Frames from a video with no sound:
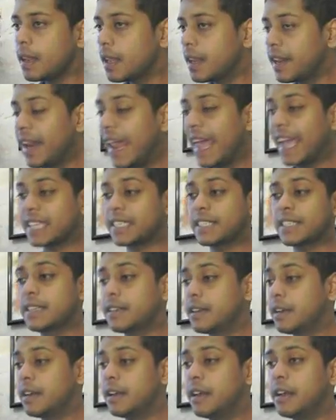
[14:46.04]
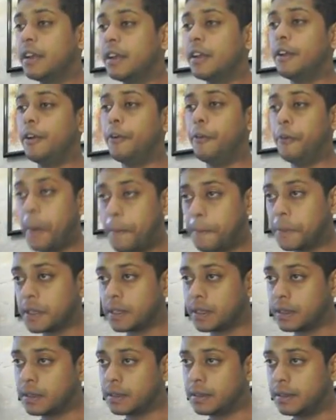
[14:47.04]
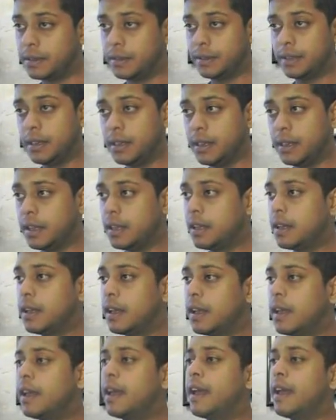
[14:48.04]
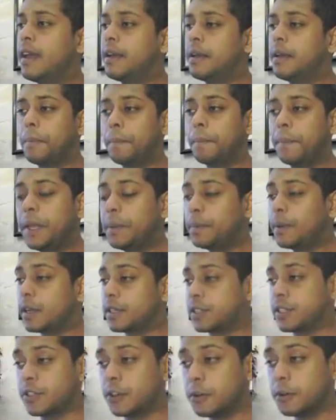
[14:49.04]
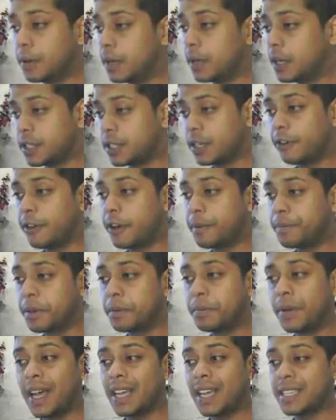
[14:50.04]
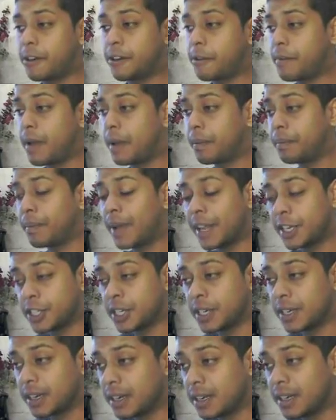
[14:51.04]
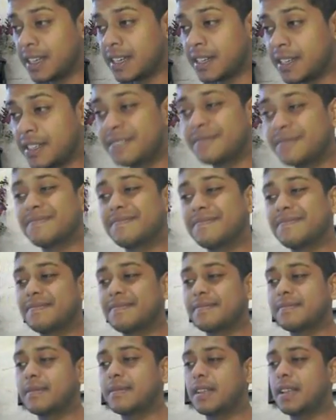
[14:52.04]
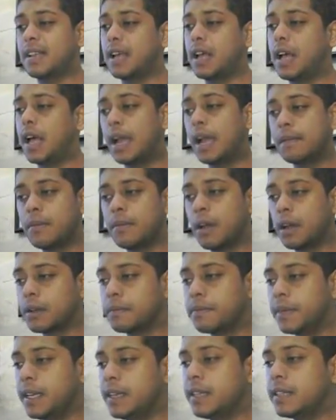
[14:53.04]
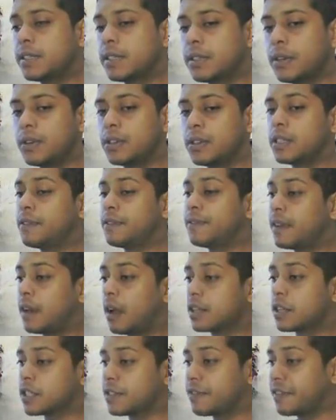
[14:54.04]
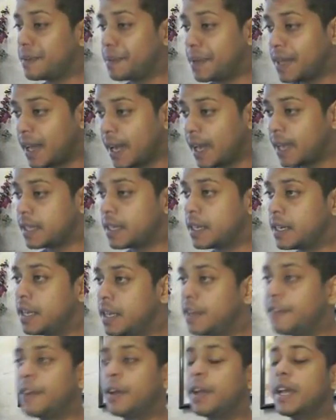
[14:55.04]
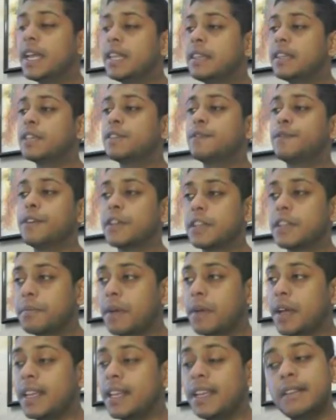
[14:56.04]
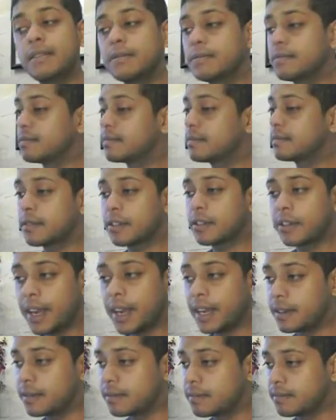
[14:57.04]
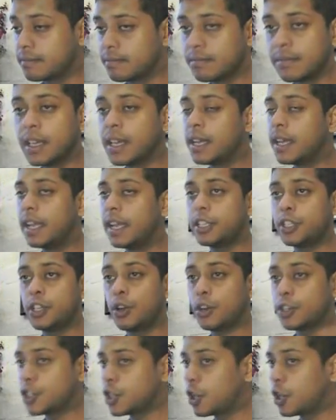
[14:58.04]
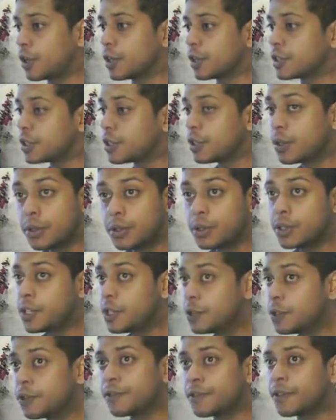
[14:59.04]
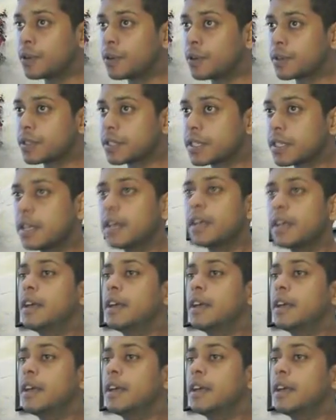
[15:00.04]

Next, Ripple. People are so bullish on Ripple, but as I mentioned earlier, I'm not completely sold on the philosophy behind it. If you're in this for the money, great. It's your choice. You do you, folks.